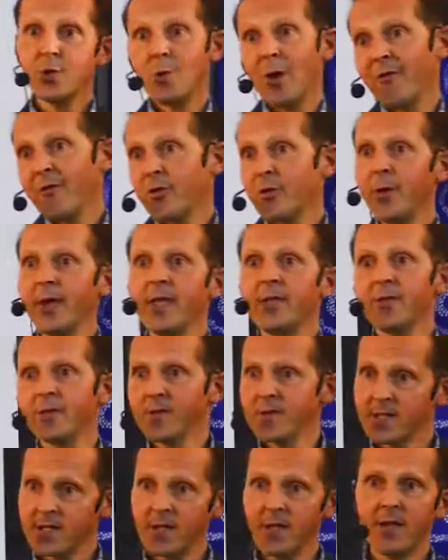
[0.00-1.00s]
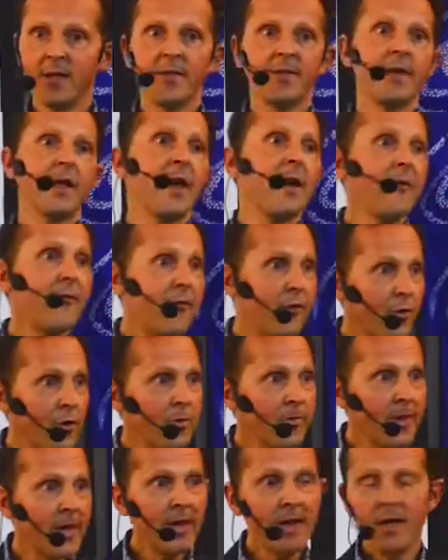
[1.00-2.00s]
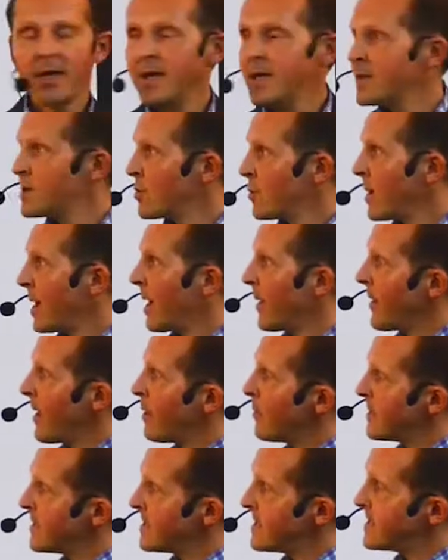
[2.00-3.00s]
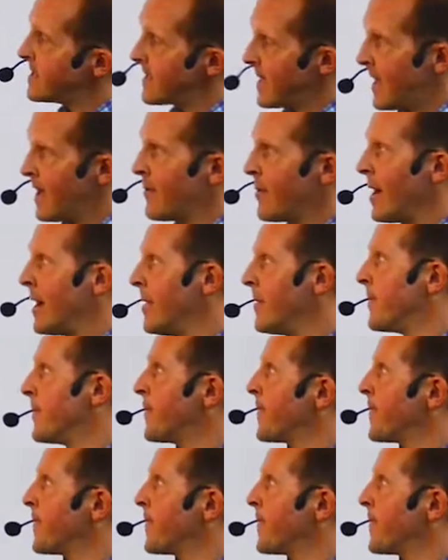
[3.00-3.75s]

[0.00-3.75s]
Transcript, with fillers: you have craters that are formed. So we are now in this era.